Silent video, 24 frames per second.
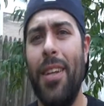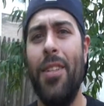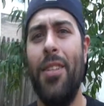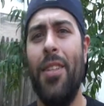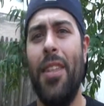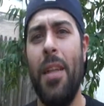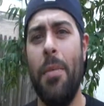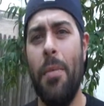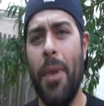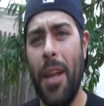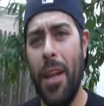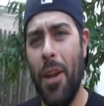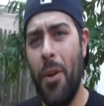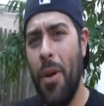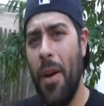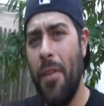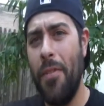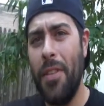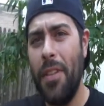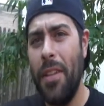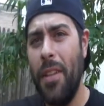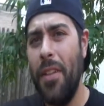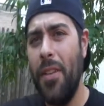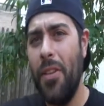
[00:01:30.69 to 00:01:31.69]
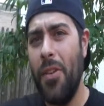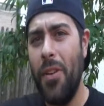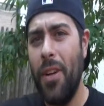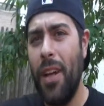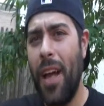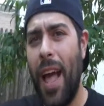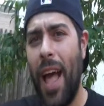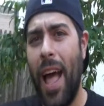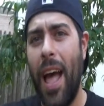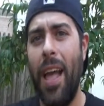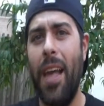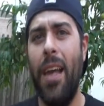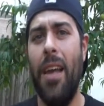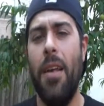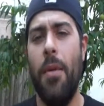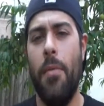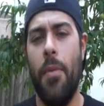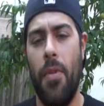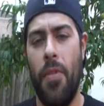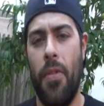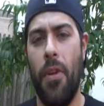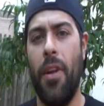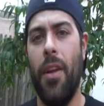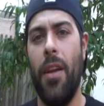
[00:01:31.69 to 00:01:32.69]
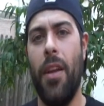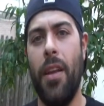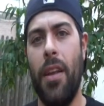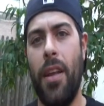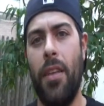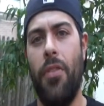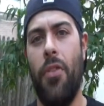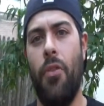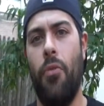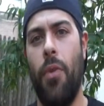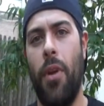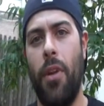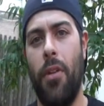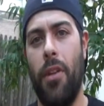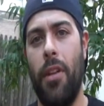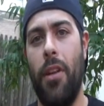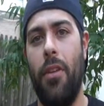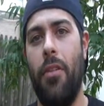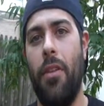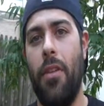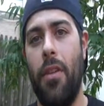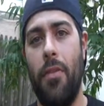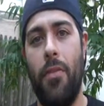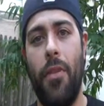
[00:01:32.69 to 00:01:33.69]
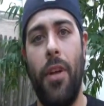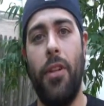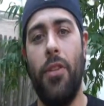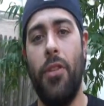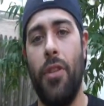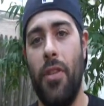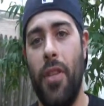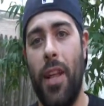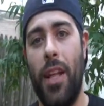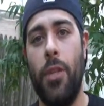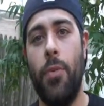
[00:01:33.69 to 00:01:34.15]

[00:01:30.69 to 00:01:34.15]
So they might go after the little guy, but they're gonna get the ringleader eventually.